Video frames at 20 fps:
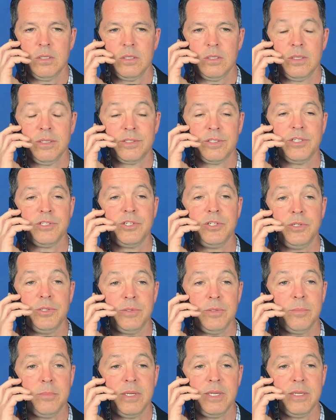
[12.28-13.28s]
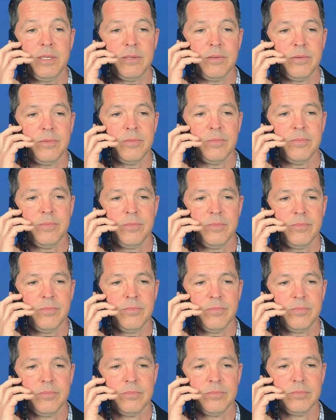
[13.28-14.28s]
It's just you and me.
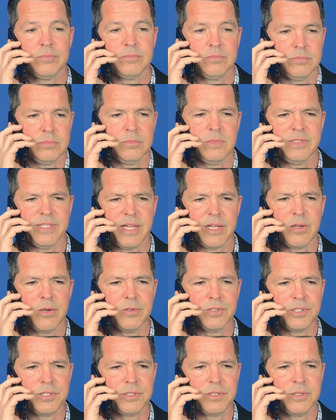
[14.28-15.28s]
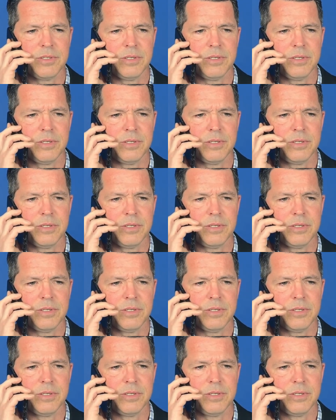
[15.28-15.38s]
Is that kosher?